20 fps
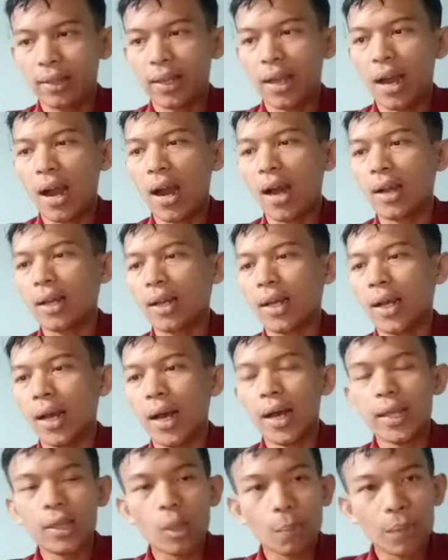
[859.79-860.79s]
They are
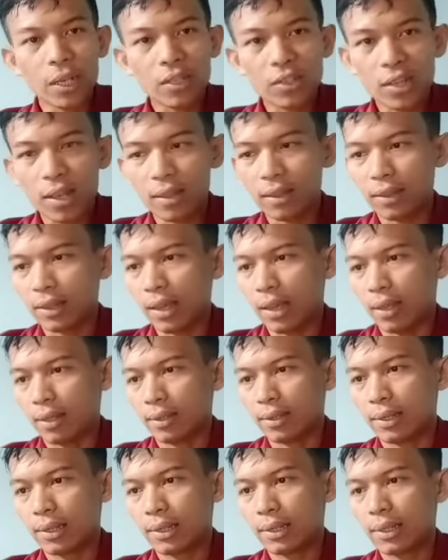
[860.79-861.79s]
a topic
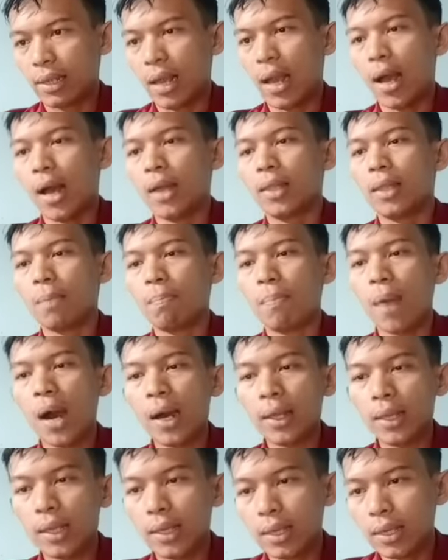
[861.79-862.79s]
sentence, the
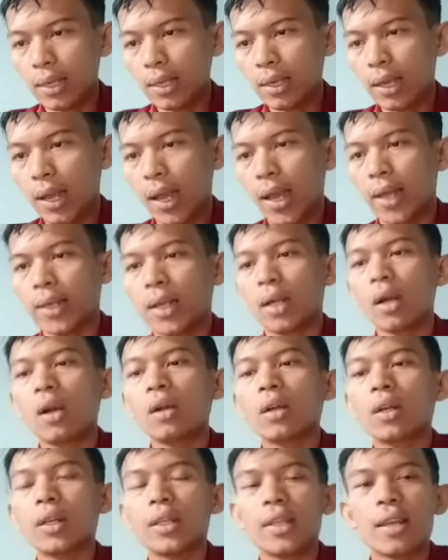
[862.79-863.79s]
body, and the
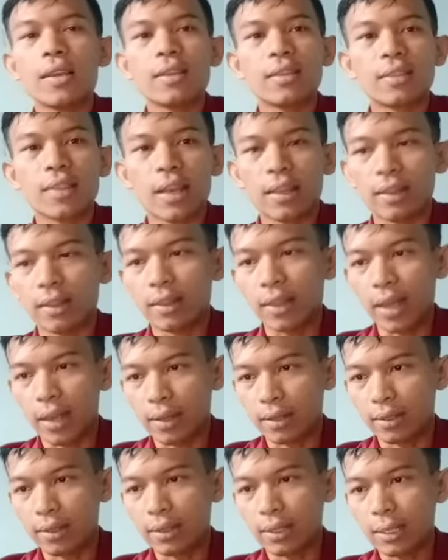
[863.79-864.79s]
concluding
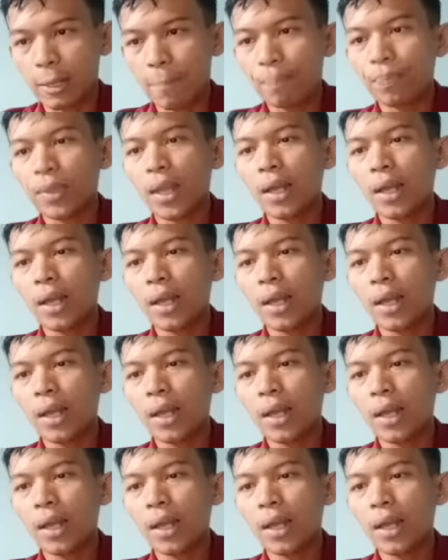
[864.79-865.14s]
sentence.